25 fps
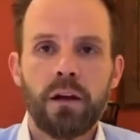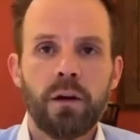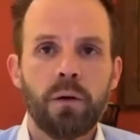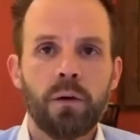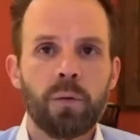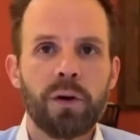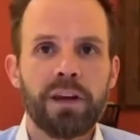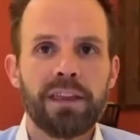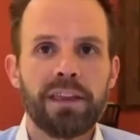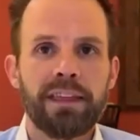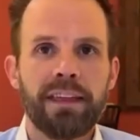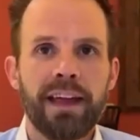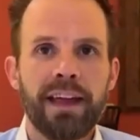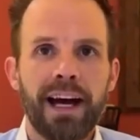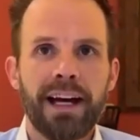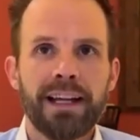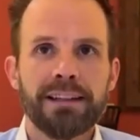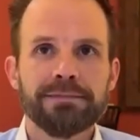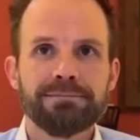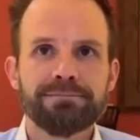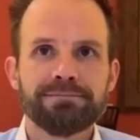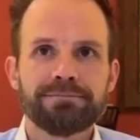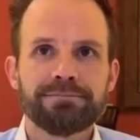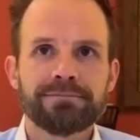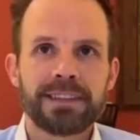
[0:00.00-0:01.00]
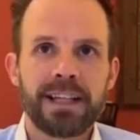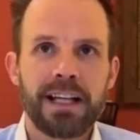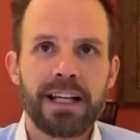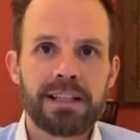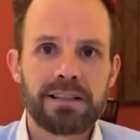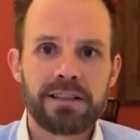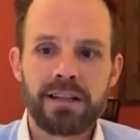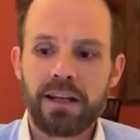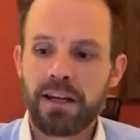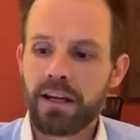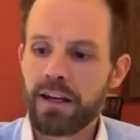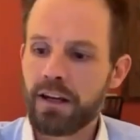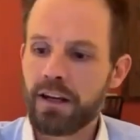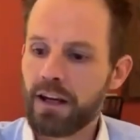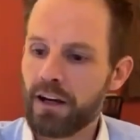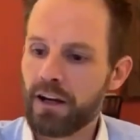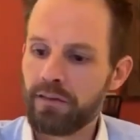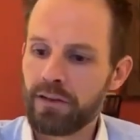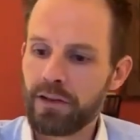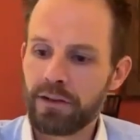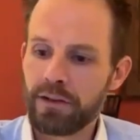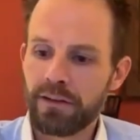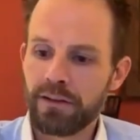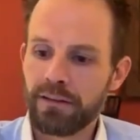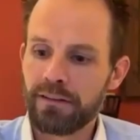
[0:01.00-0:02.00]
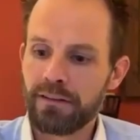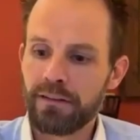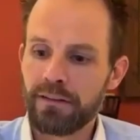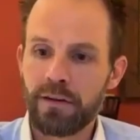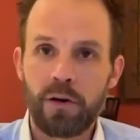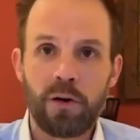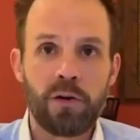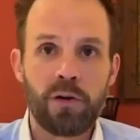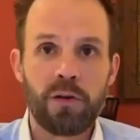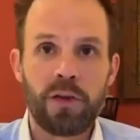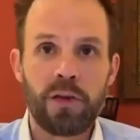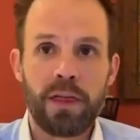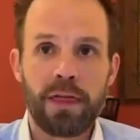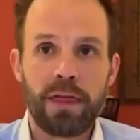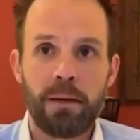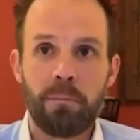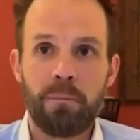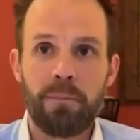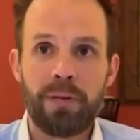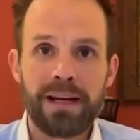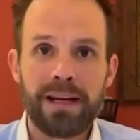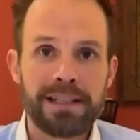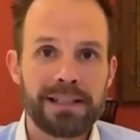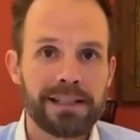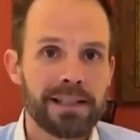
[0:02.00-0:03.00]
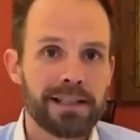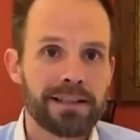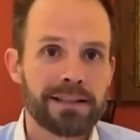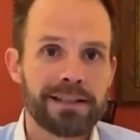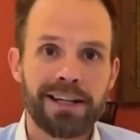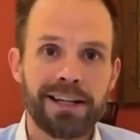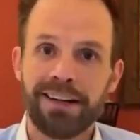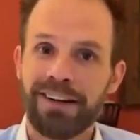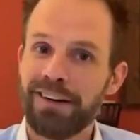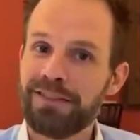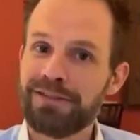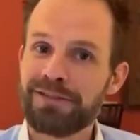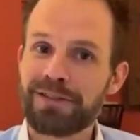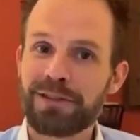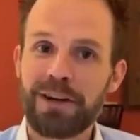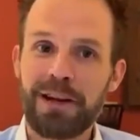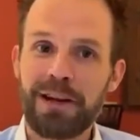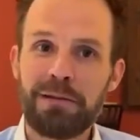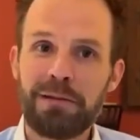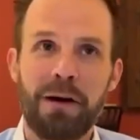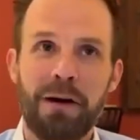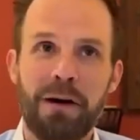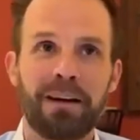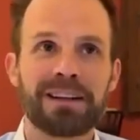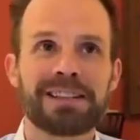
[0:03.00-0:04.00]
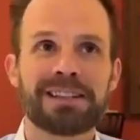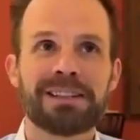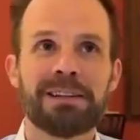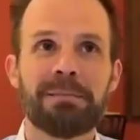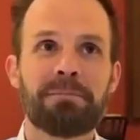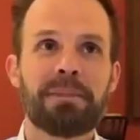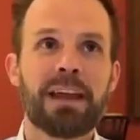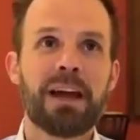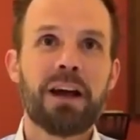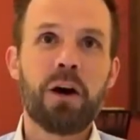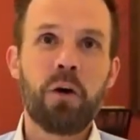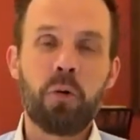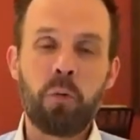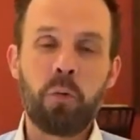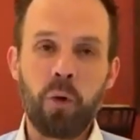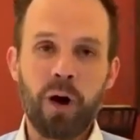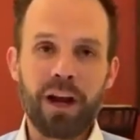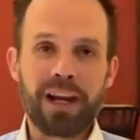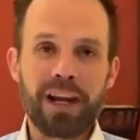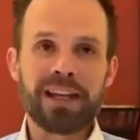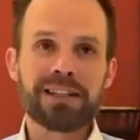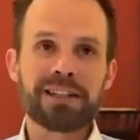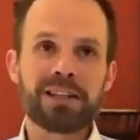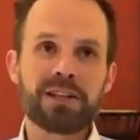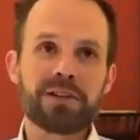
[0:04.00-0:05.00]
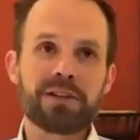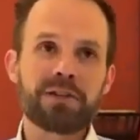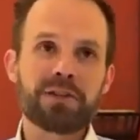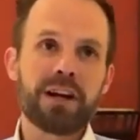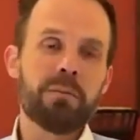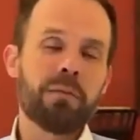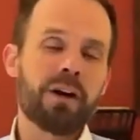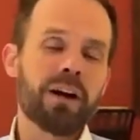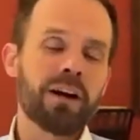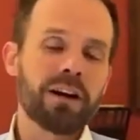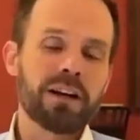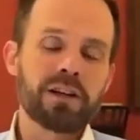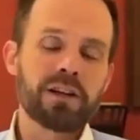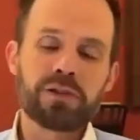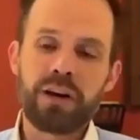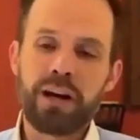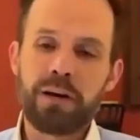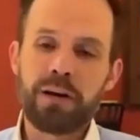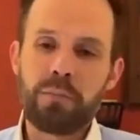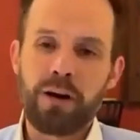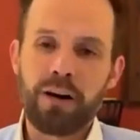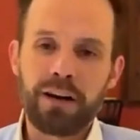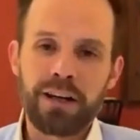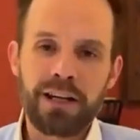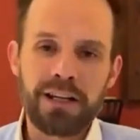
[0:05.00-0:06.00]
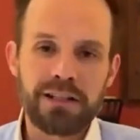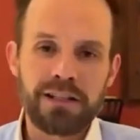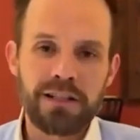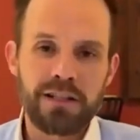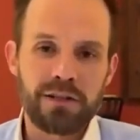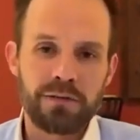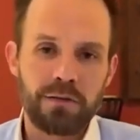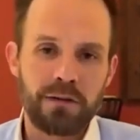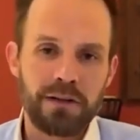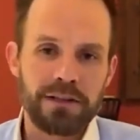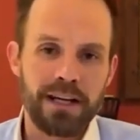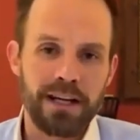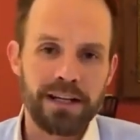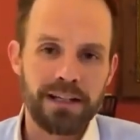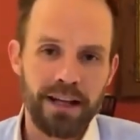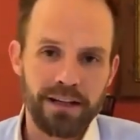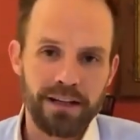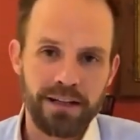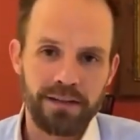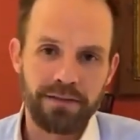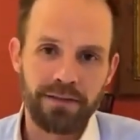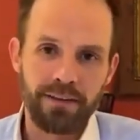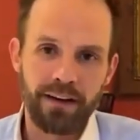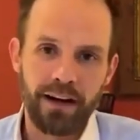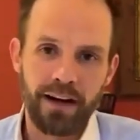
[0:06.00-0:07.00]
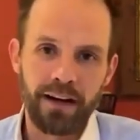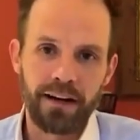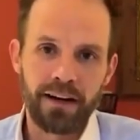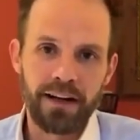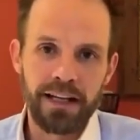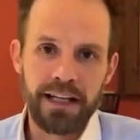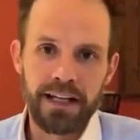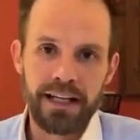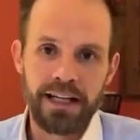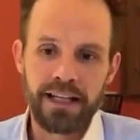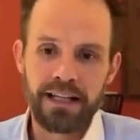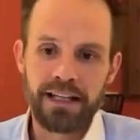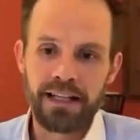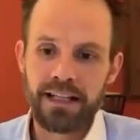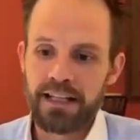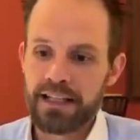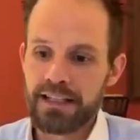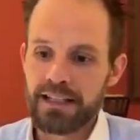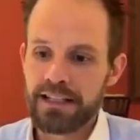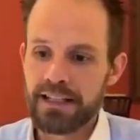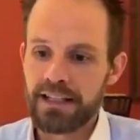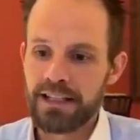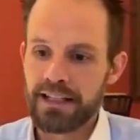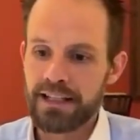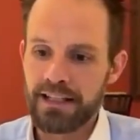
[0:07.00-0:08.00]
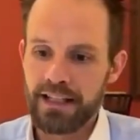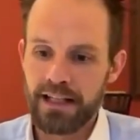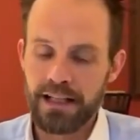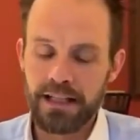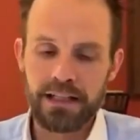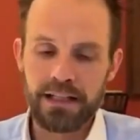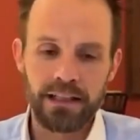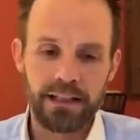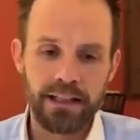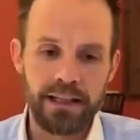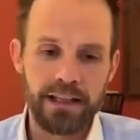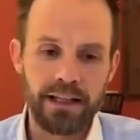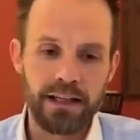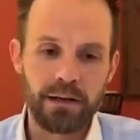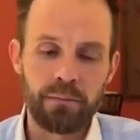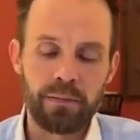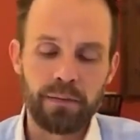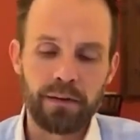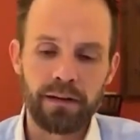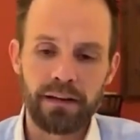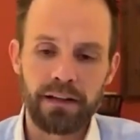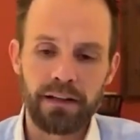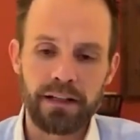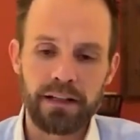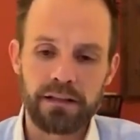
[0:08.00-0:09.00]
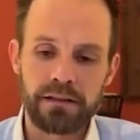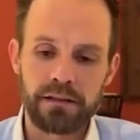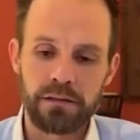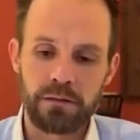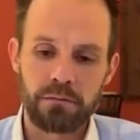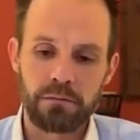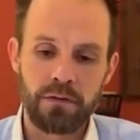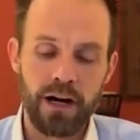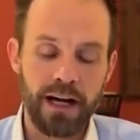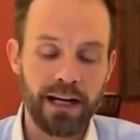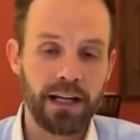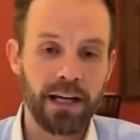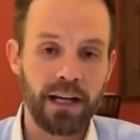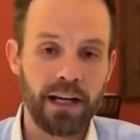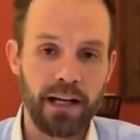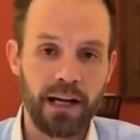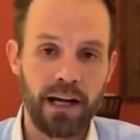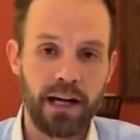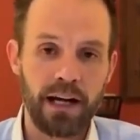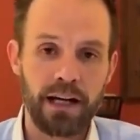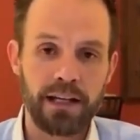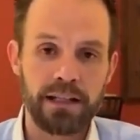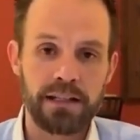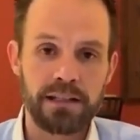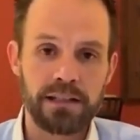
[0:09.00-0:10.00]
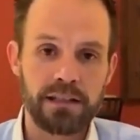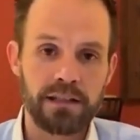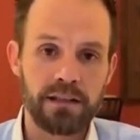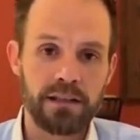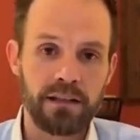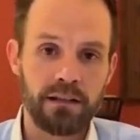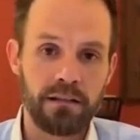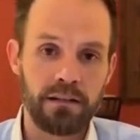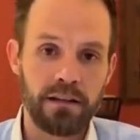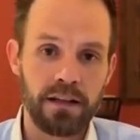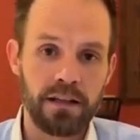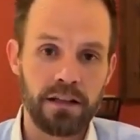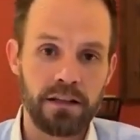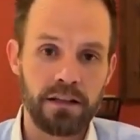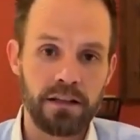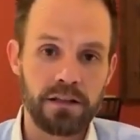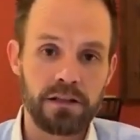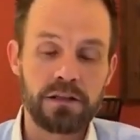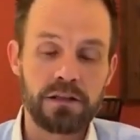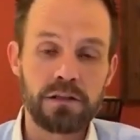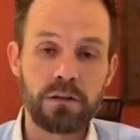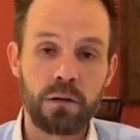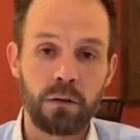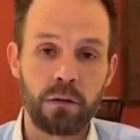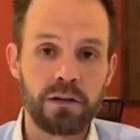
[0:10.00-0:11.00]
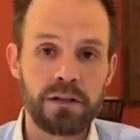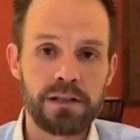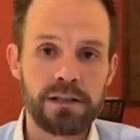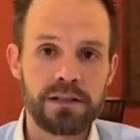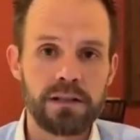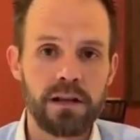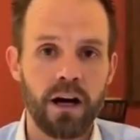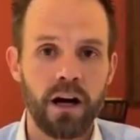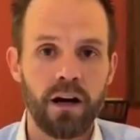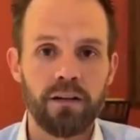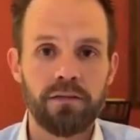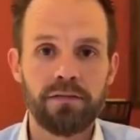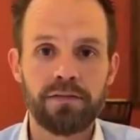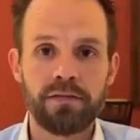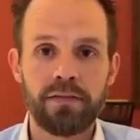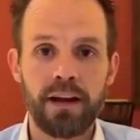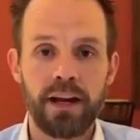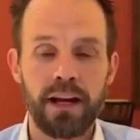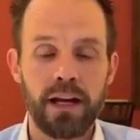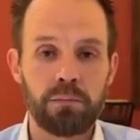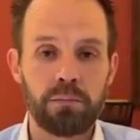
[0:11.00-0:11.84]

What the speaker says: With that, let's cover the basics of trademarks. What is a trademark? A trademark is a source identifier. It is essentially the ability to recognize the source of a